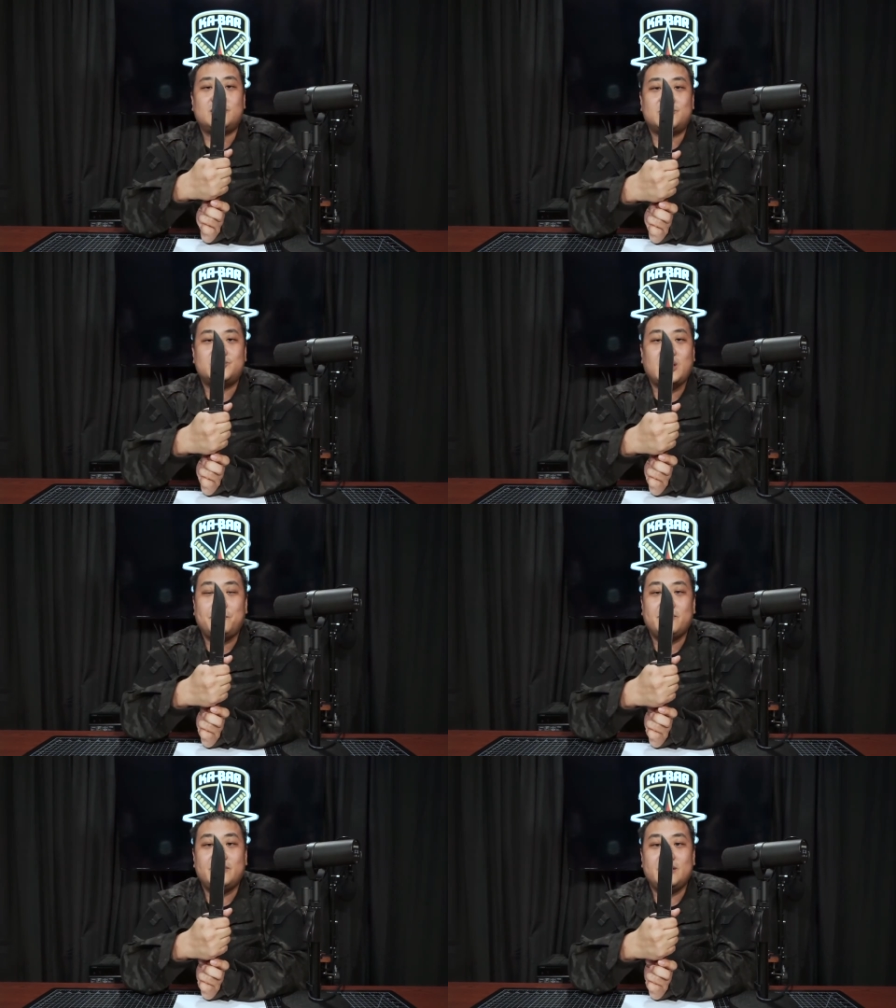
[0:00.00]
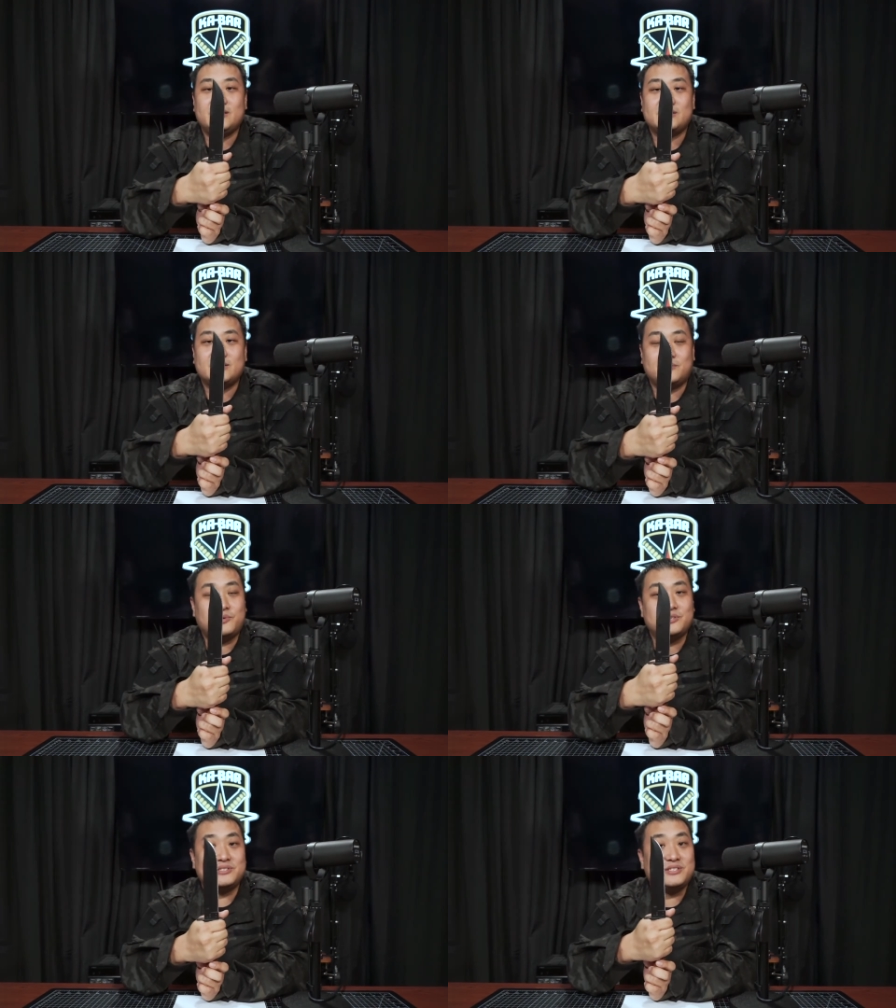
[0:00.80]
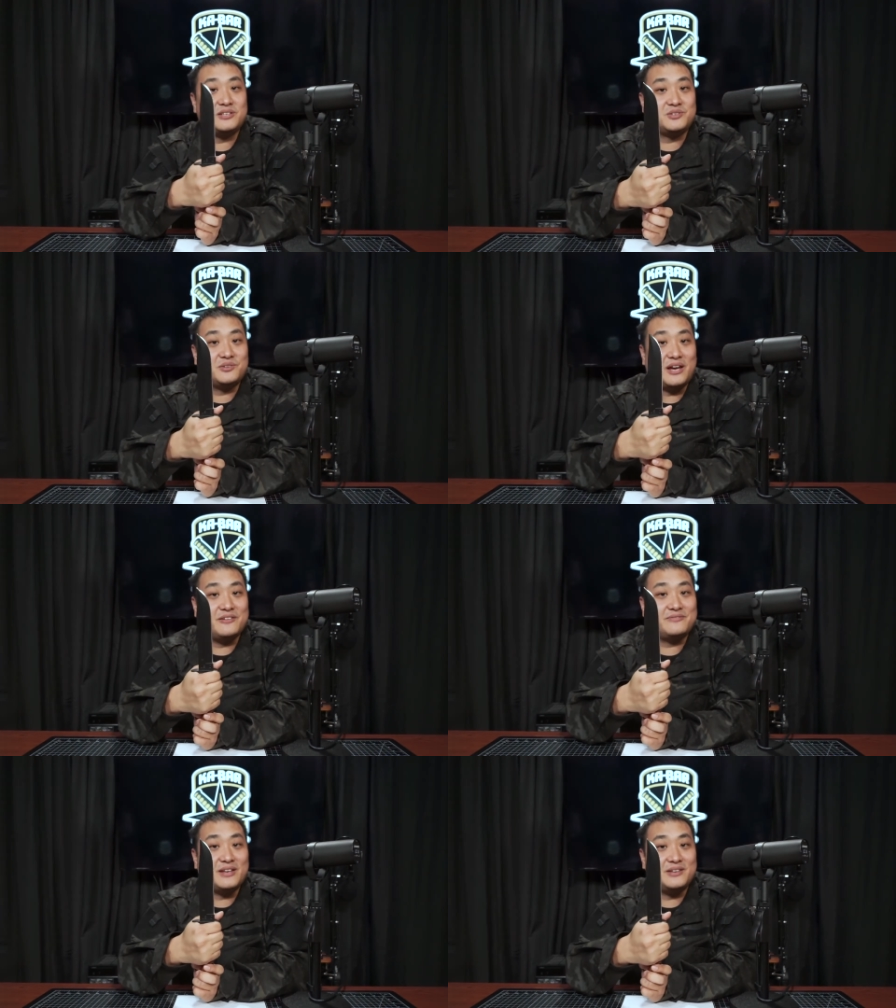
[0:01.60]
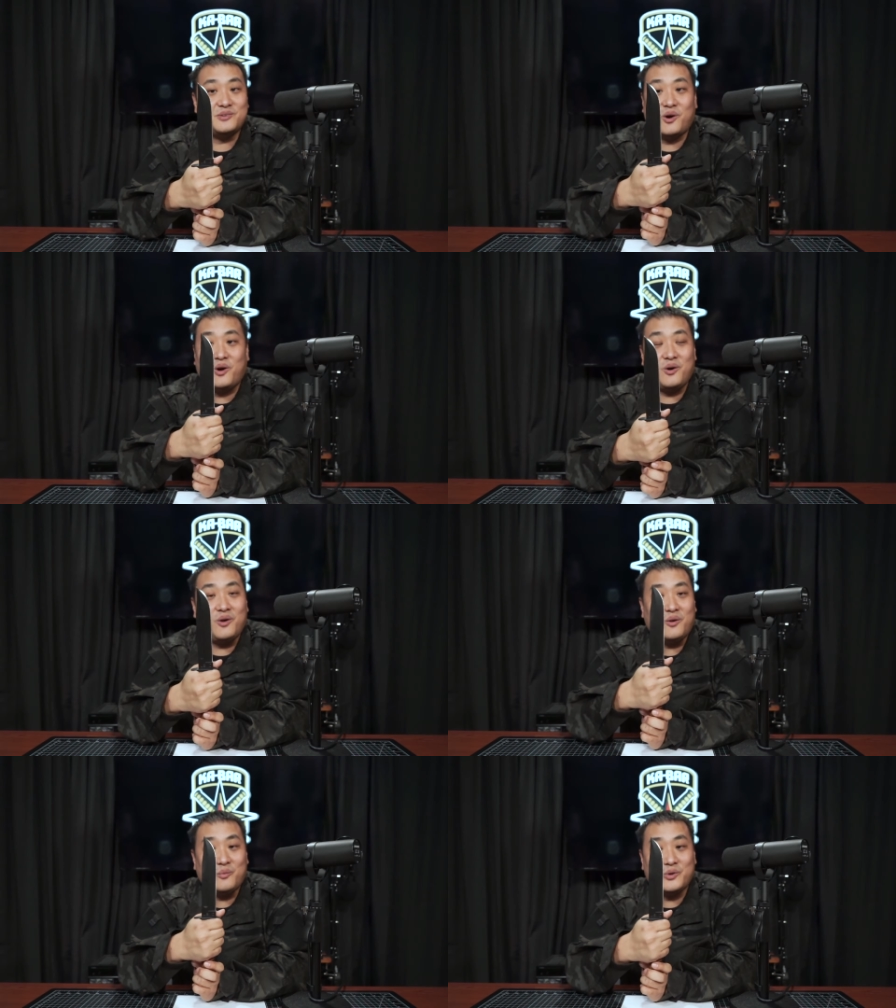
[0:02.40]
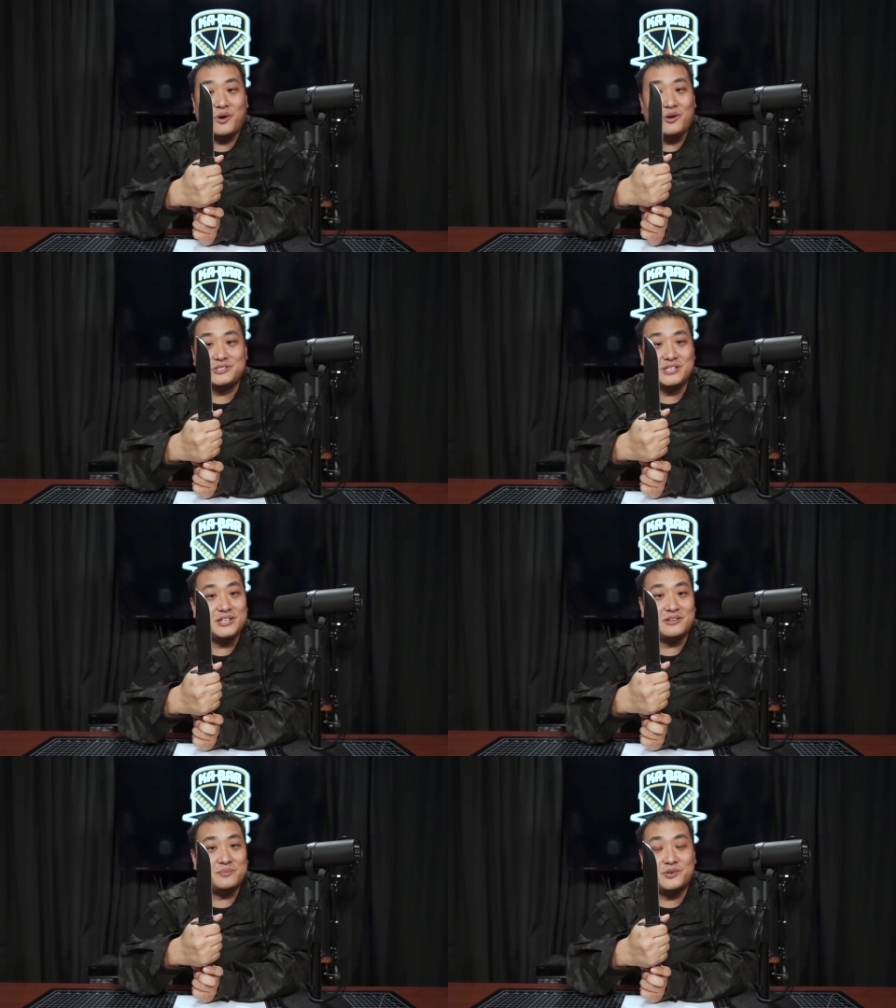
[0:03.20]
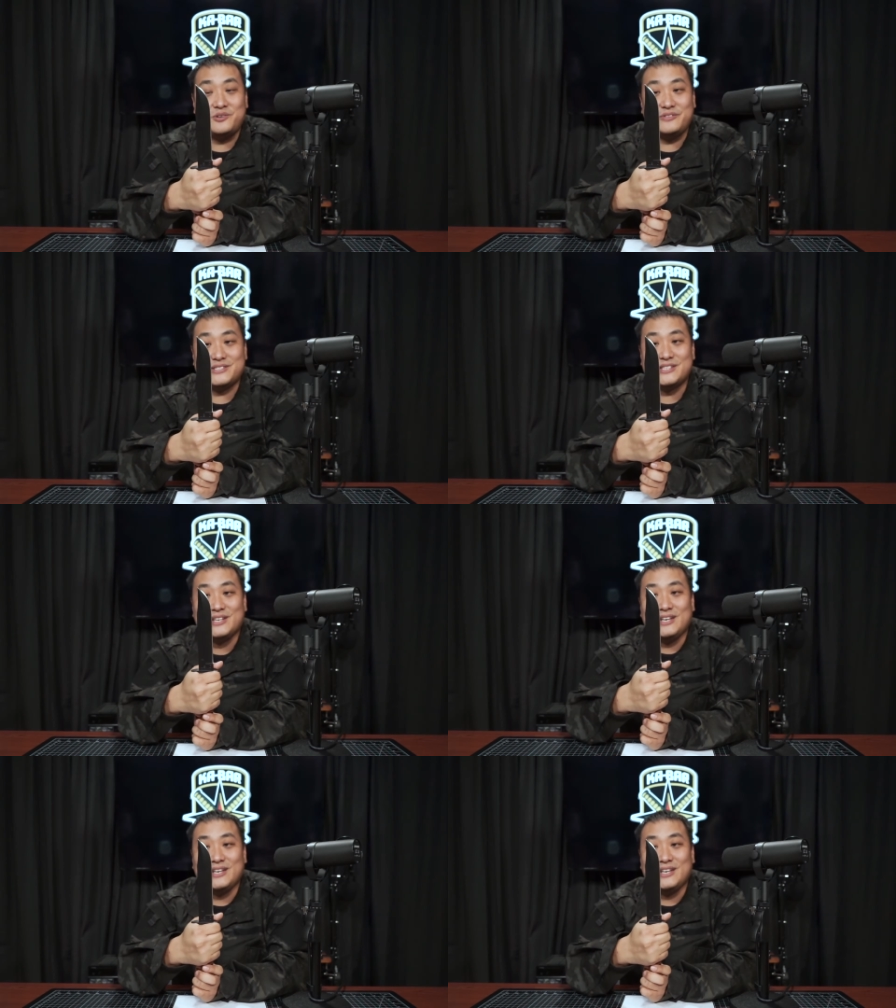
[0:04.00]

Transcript: The shape of it is a quintessential knife that we all see on the movies.